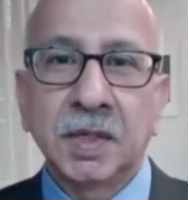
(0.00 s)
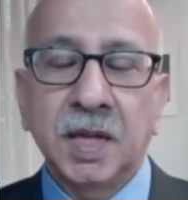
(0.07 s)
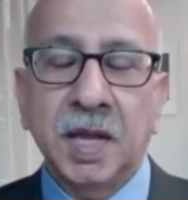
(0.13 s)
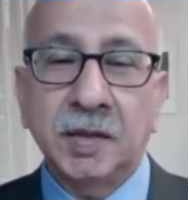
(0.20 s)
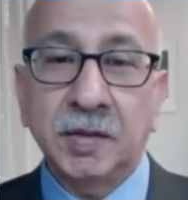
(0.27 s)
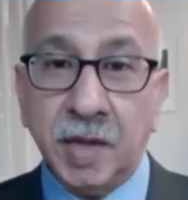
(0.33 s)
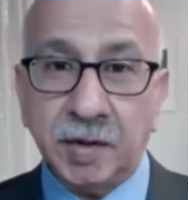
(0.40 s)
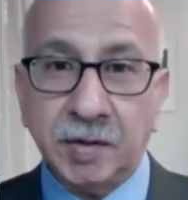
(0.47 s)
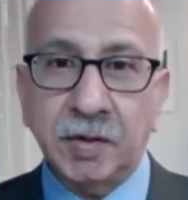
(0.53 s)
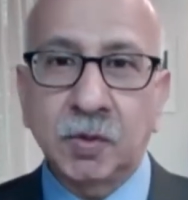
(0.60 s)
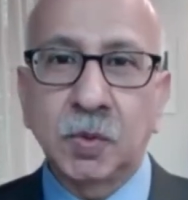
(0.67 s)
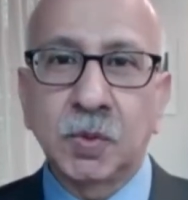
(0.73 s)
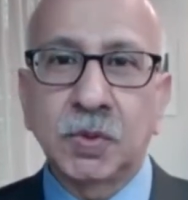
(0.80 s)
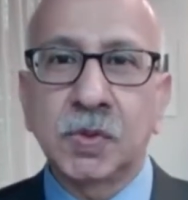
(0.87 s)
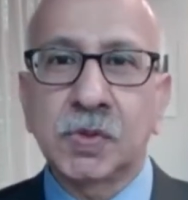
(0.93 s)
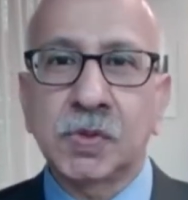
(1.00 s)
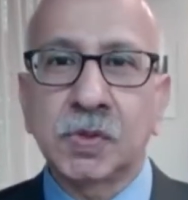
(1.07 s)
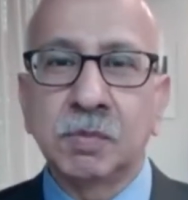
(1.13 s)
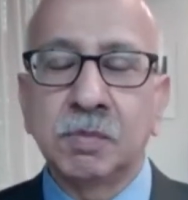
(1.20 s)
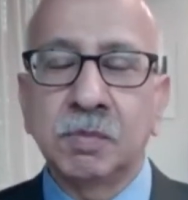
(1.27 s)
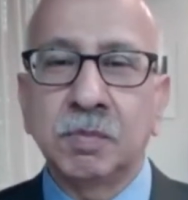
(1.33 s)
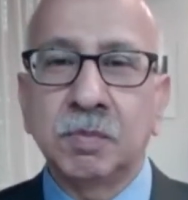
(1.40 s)
And that
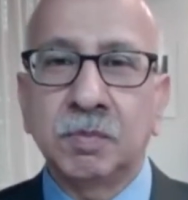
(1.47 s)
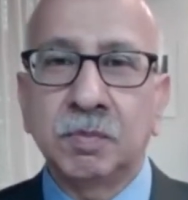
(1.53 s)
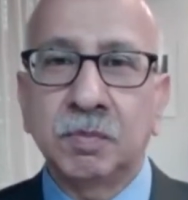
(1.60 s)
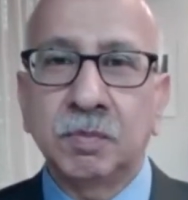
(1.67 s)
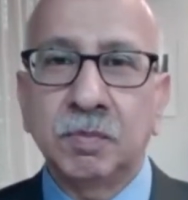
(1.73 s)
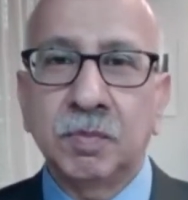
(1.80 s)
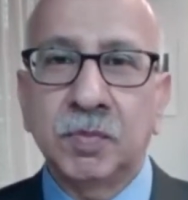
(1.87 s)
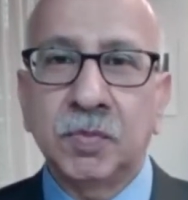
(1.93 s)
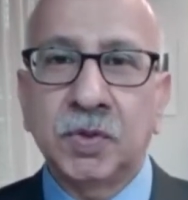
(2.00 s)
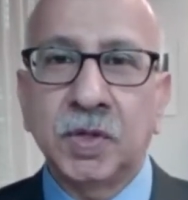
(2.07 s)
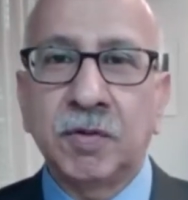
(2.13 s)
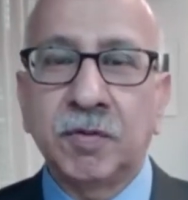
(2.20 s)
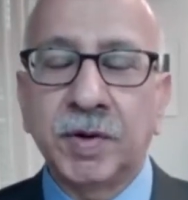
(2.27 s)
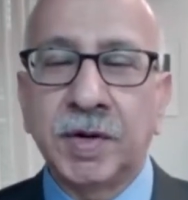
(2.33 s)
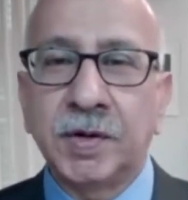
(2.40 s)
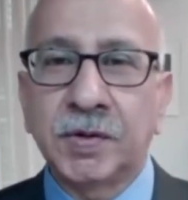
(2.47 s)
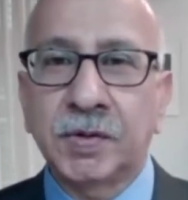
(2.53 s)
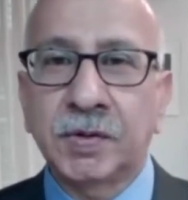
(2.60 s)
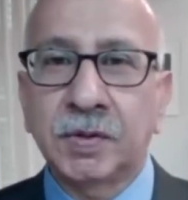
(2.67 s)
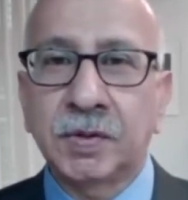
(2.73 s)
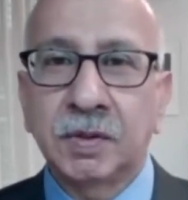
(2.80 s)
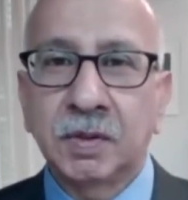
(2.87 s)
ecosystem generates